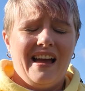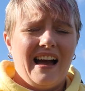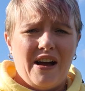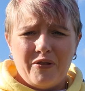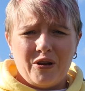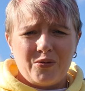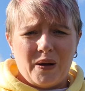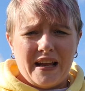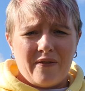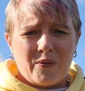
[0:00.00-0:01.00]
have a good
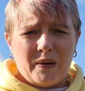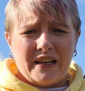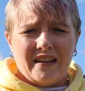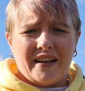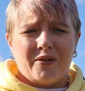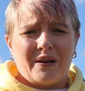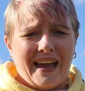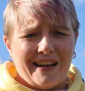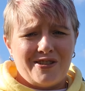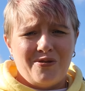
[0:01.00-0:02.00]
one, everybody, and I'll
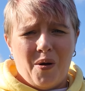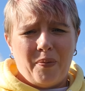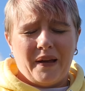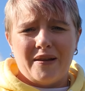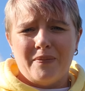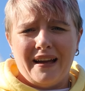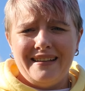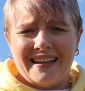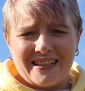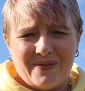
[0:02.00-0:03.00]
catch you up in my
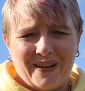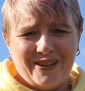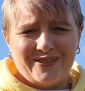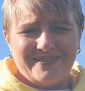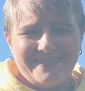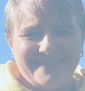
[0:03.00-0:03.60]
next video.